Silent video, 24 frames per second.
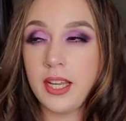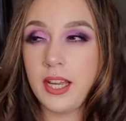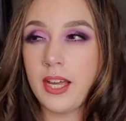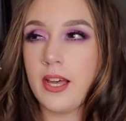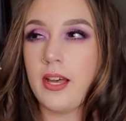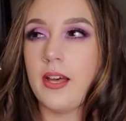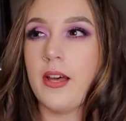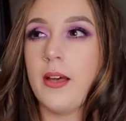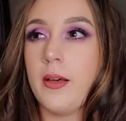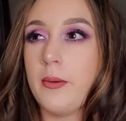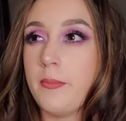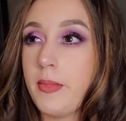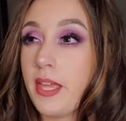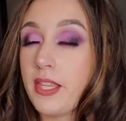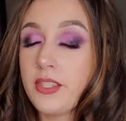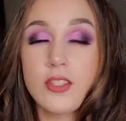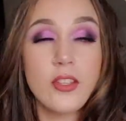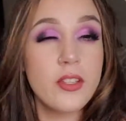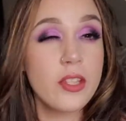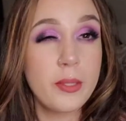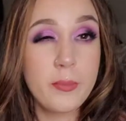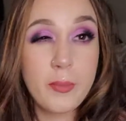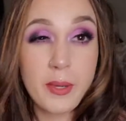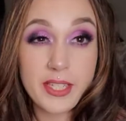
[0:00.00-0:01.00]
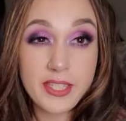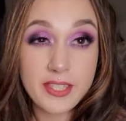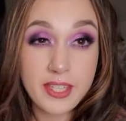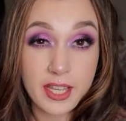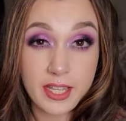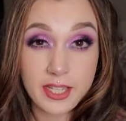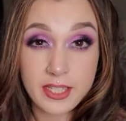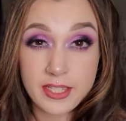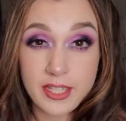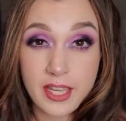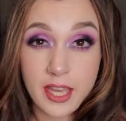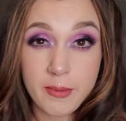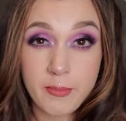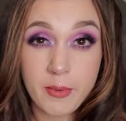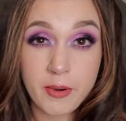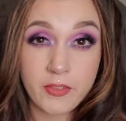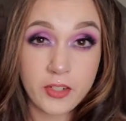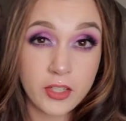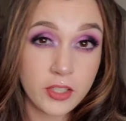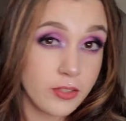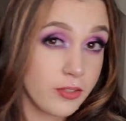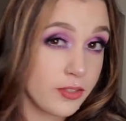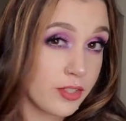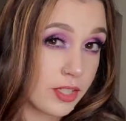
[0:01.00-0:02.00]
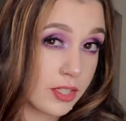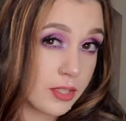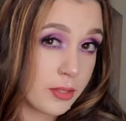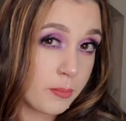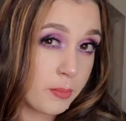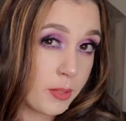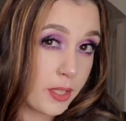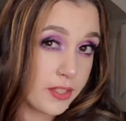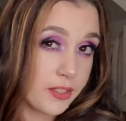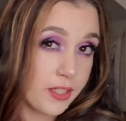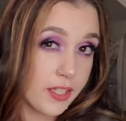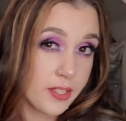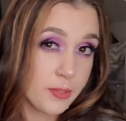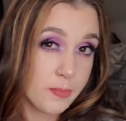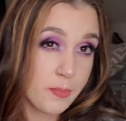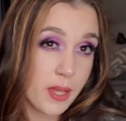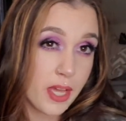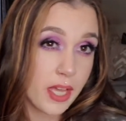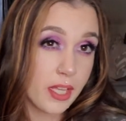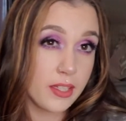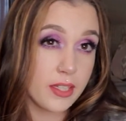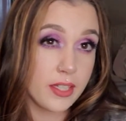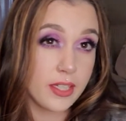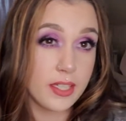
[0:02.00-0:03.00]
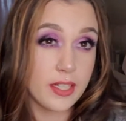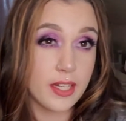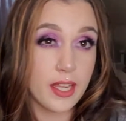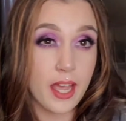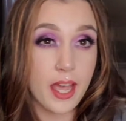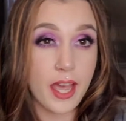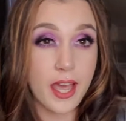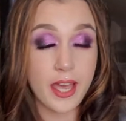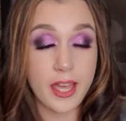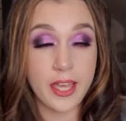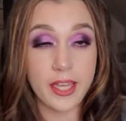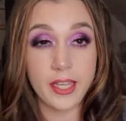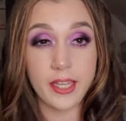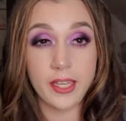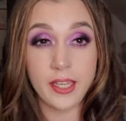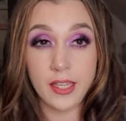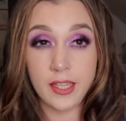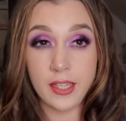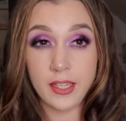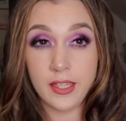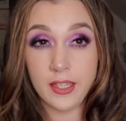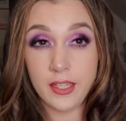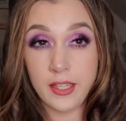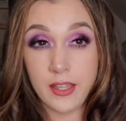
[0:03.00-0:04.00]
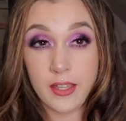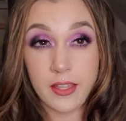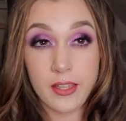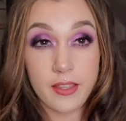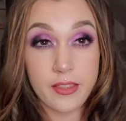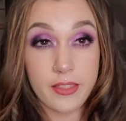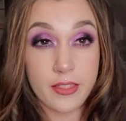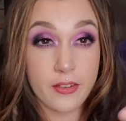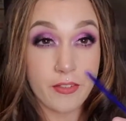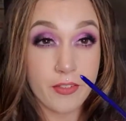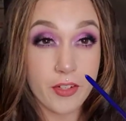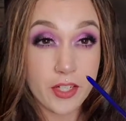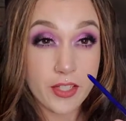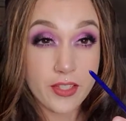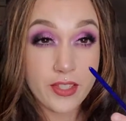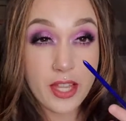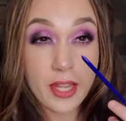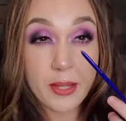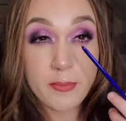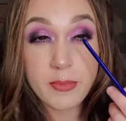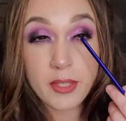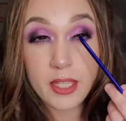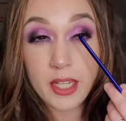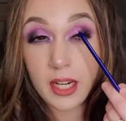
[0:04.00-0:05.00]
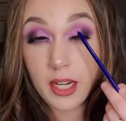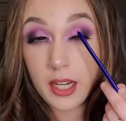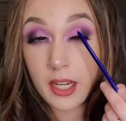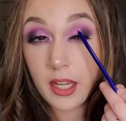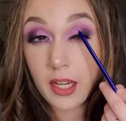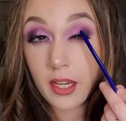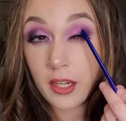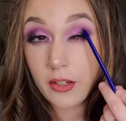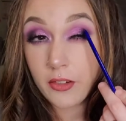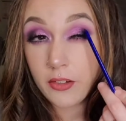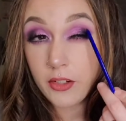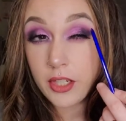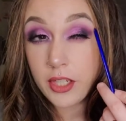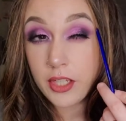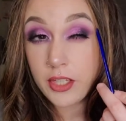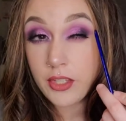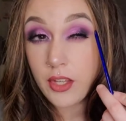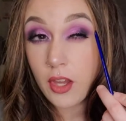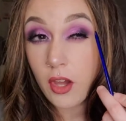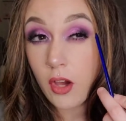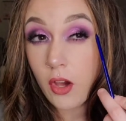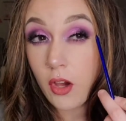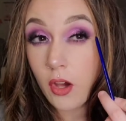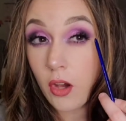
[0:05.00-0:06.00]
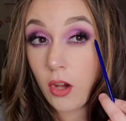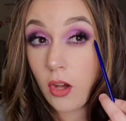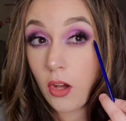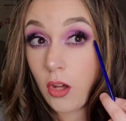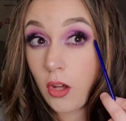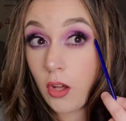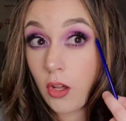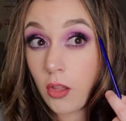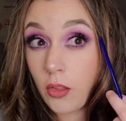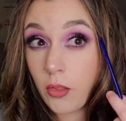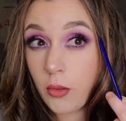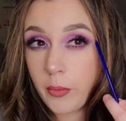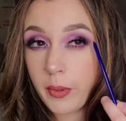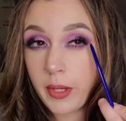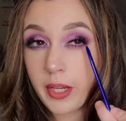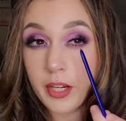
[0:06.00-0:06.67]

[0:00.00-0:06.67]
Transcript: That's only my second time ever using the bloodless palette. The first time did a cut crease all the way